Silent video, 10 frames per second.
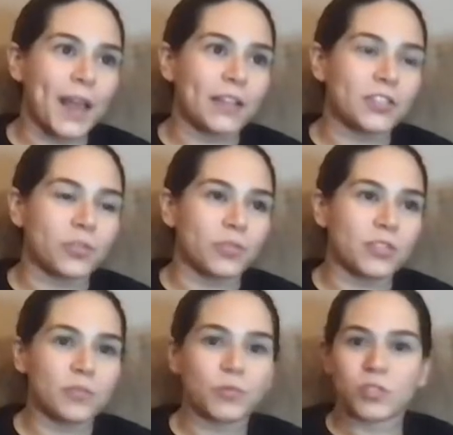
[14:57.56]
and so
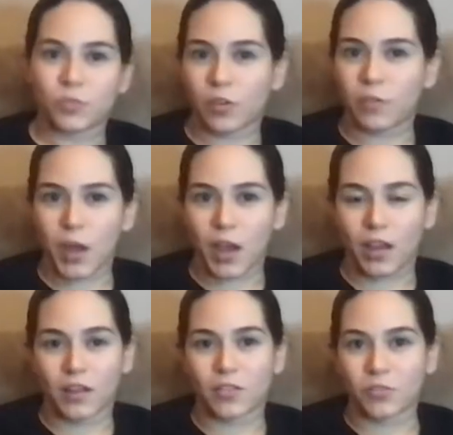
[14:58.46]
this was sort of
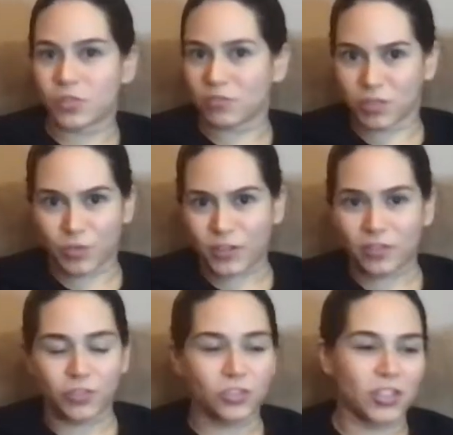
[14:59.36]
my New Year's
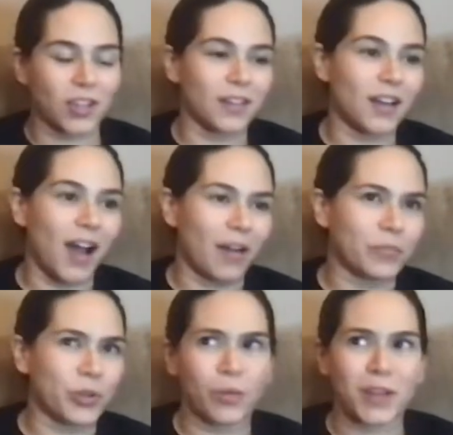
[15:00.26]
resolution. Um,
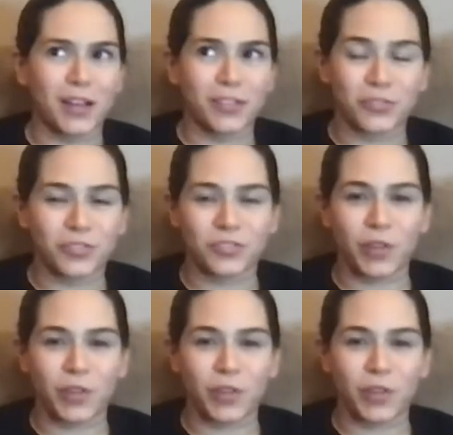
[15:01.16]
no, I'm not a New Year's